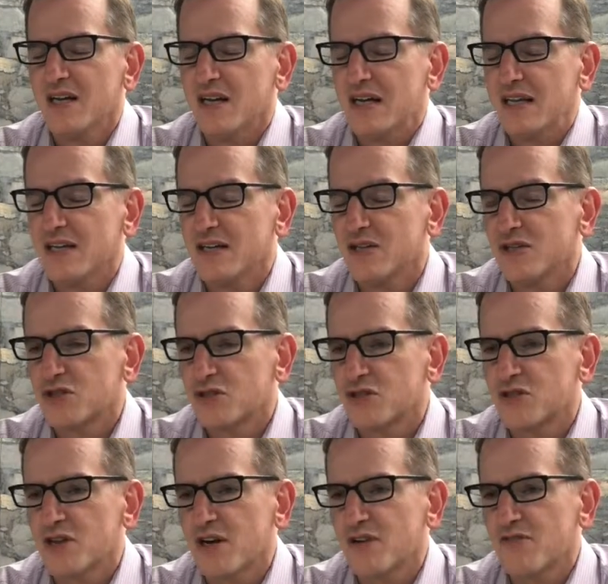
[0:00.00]
in the industry
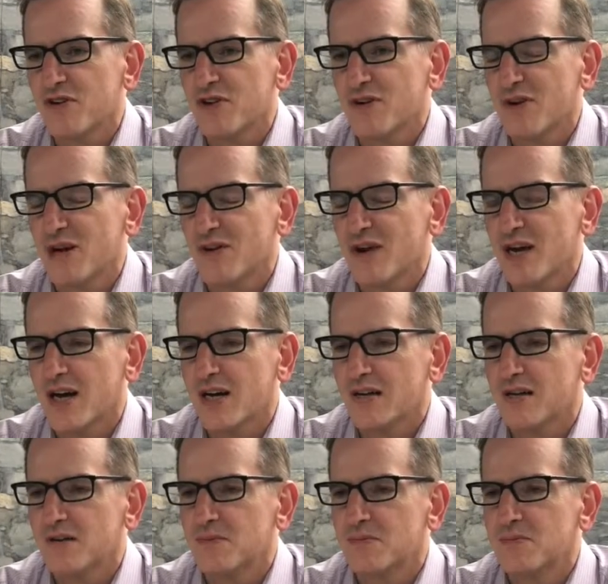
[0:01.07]
trying to figure out how
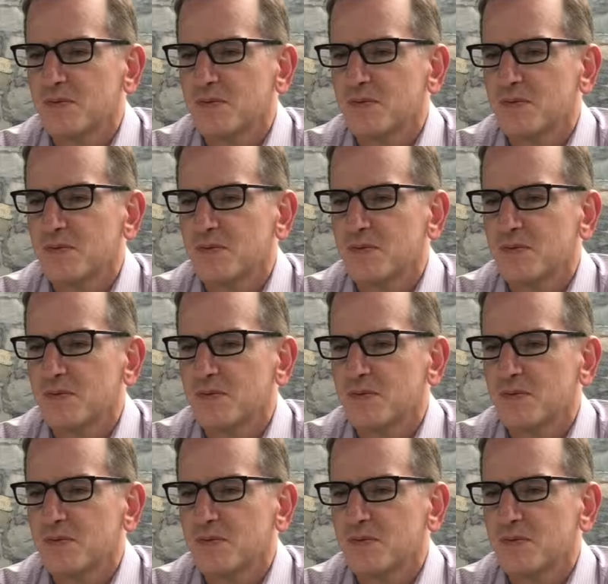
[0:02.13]
to